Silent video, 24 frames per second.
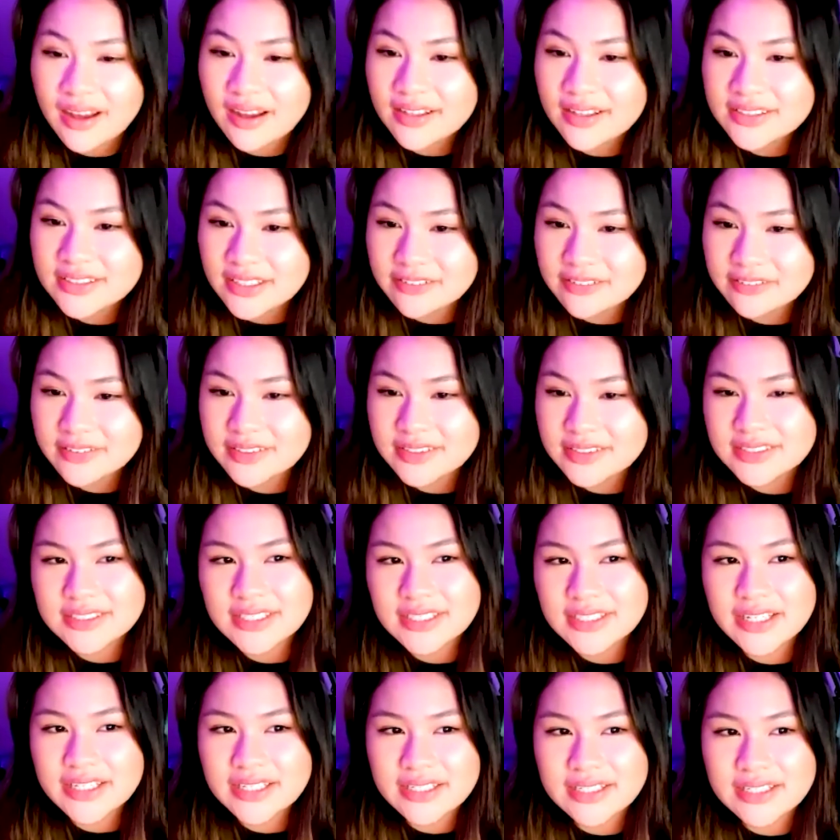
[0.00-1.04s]
definitely
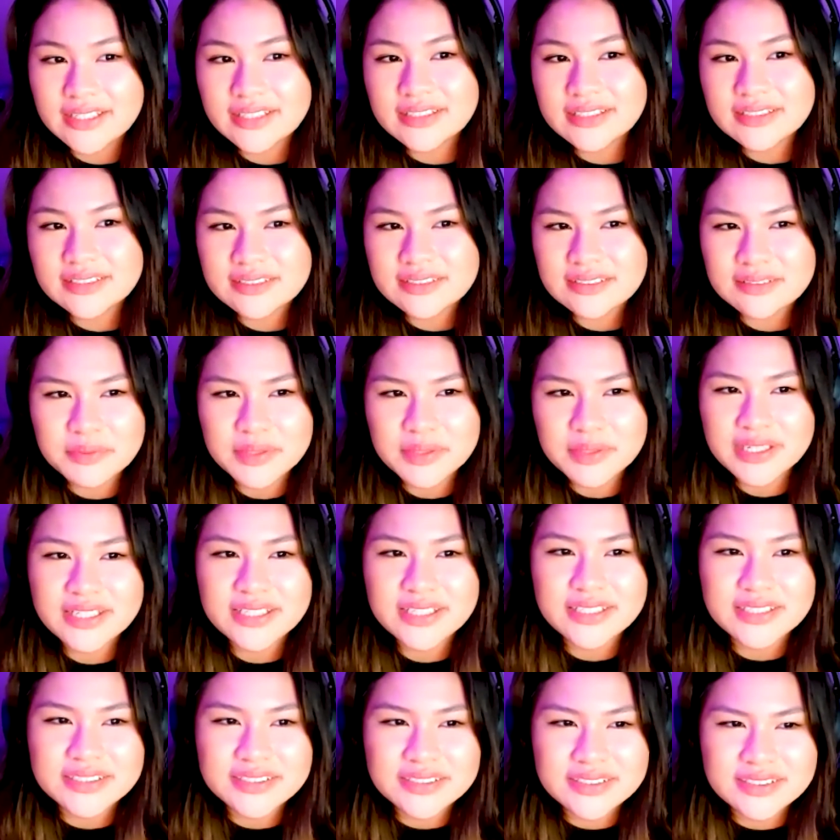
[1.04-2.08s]
say it is
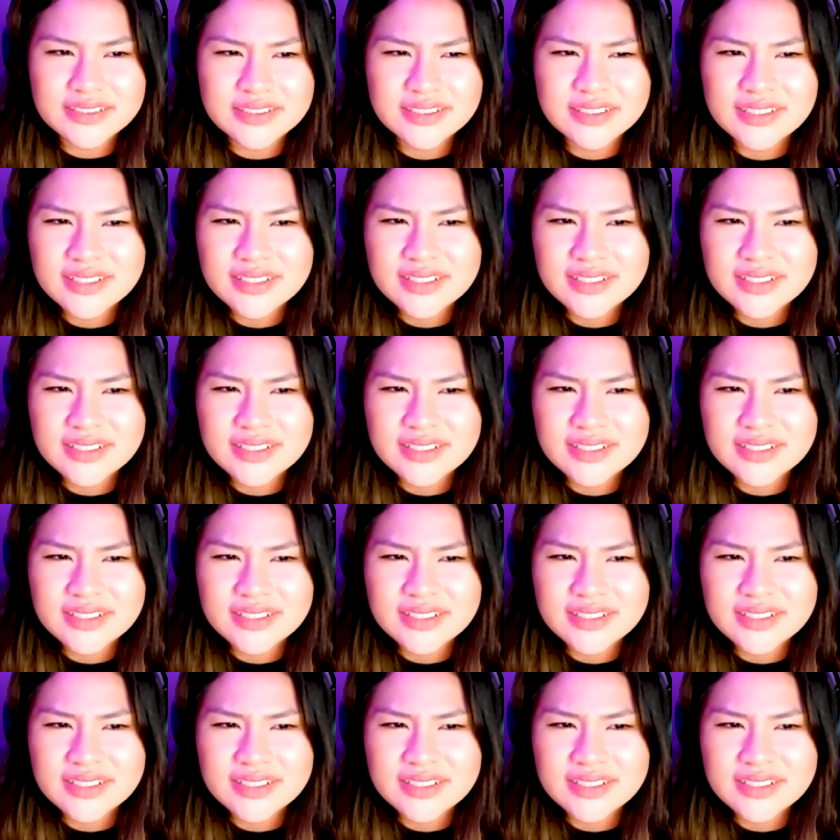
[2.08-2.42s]
because